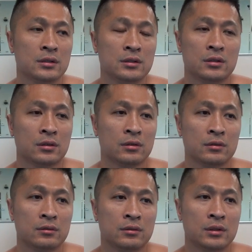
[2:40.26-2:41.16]
you know,
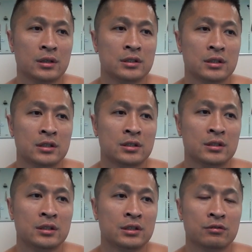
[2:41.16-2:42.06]
it's it's a
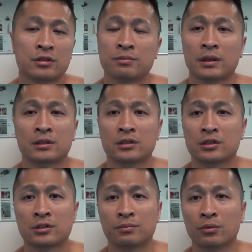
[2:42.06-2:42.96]
disrespect to the
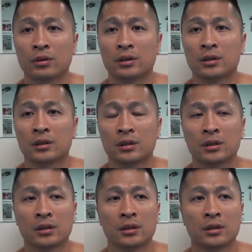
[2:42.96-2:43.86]
sport.
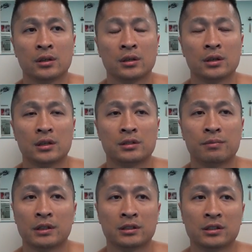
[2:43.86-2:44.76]
It's
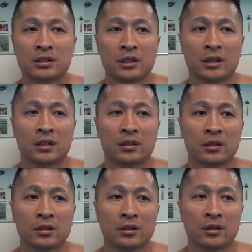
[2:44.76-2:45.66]
basically saying
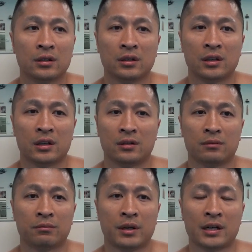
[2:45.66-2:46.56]
that
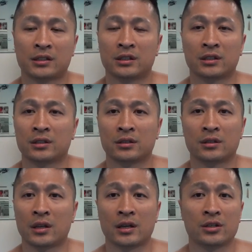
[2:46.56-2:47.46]
boxing
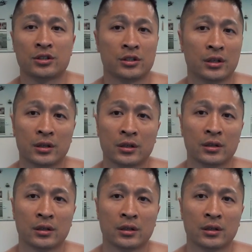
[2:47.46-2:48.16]
ain't shit.